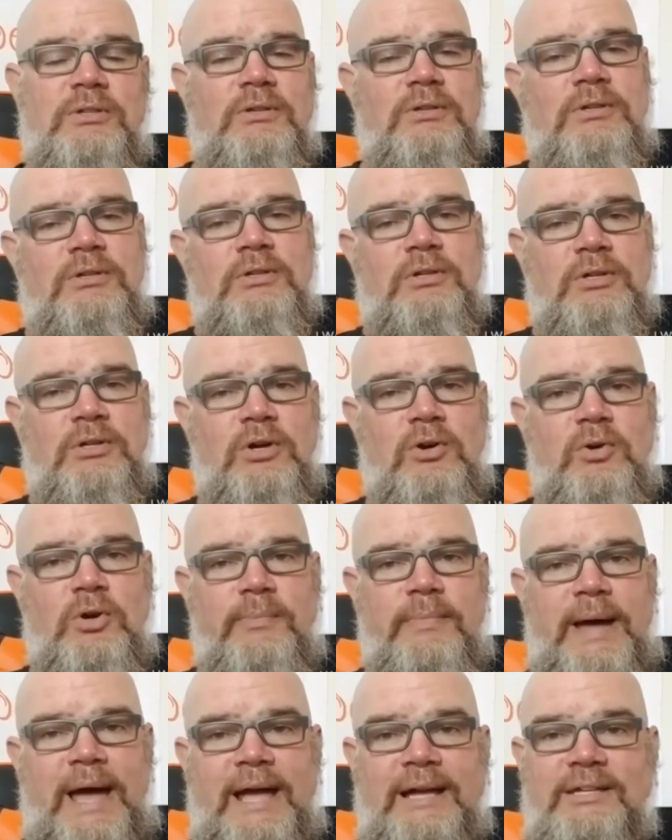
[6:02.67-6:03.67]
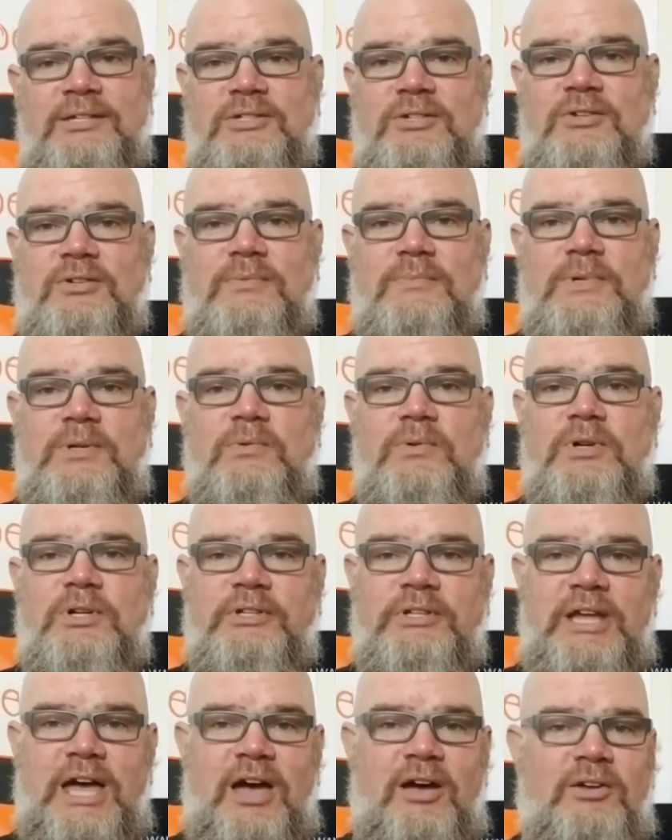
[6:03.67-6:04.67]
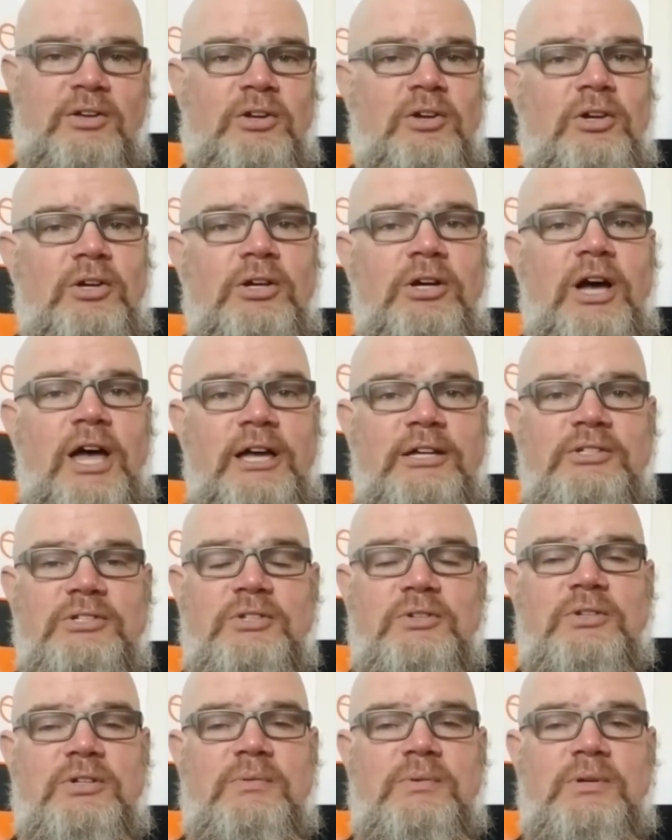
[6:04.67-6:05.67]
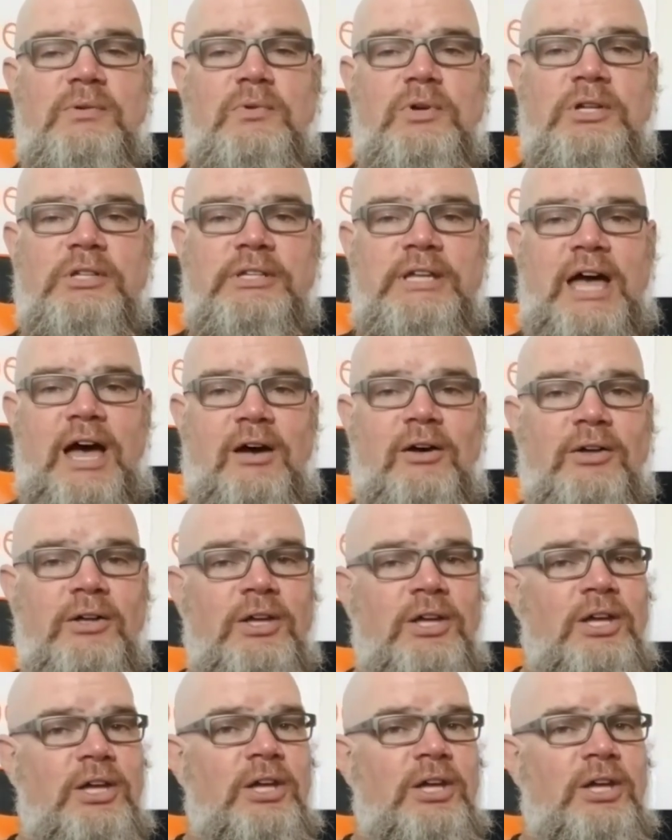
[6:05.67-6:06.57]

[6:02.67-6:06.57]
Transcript: your lower back is going to be worked out. Your legs are going to be worked out.